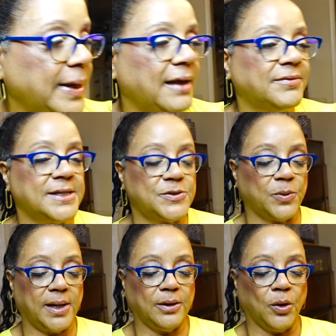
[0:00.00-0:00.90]
we have this
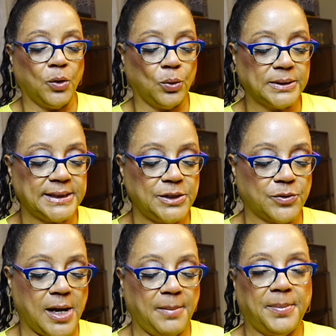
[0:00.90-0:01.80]
one, Golden
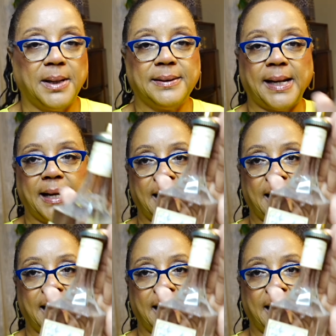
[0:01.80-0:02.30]
Drop, that I